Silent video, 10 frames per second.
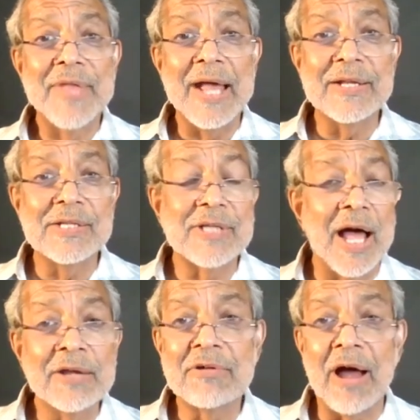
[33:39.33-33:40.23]
that is
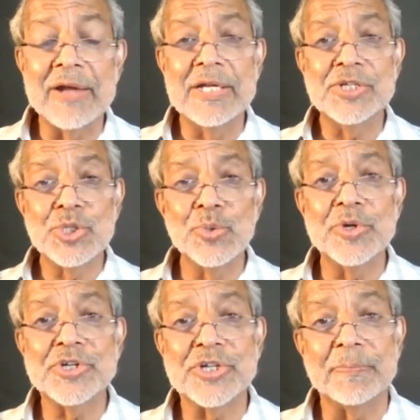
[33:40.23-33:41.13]
ungodly
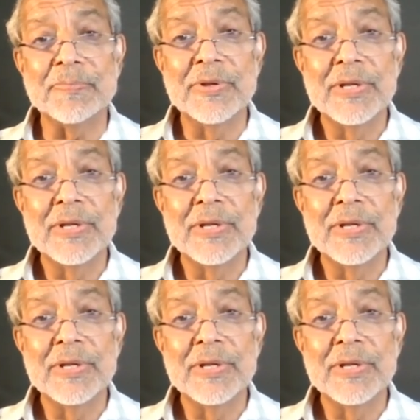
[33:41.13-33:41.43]
stewardship.